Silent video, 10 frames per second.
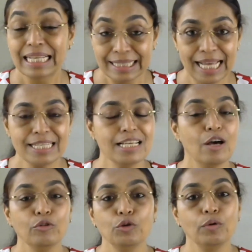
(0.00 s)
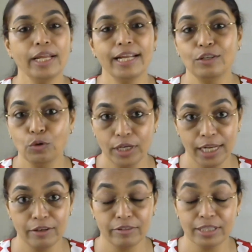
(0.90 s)
That's how you need to
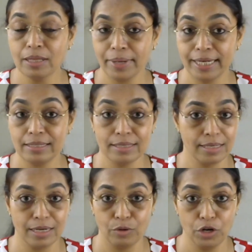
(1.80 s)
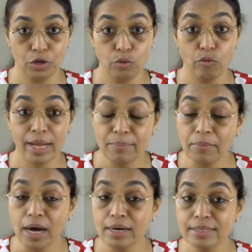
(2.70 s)
deal with the matters around you while
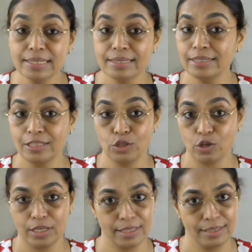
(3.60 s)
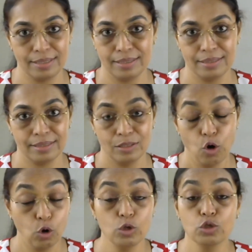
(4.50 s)
Mars is in Taurus.
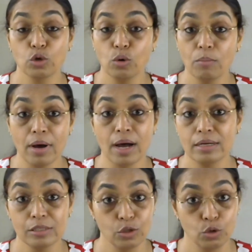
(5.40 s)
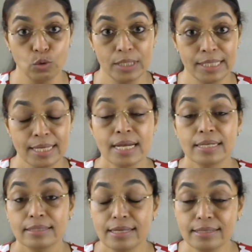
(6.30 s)
Also, Mars rules
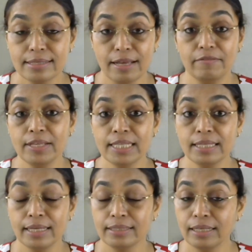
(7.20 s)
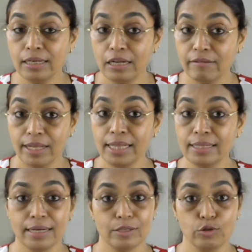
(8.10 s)
the 7th and the
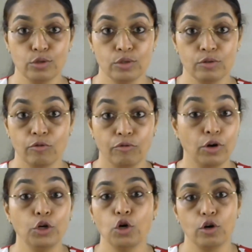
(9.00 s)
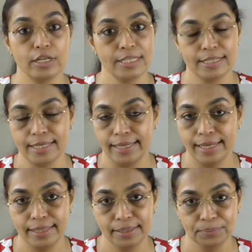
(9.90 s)
12th house for Taurus
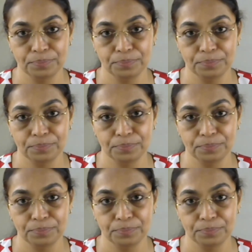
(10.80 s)
ascendant.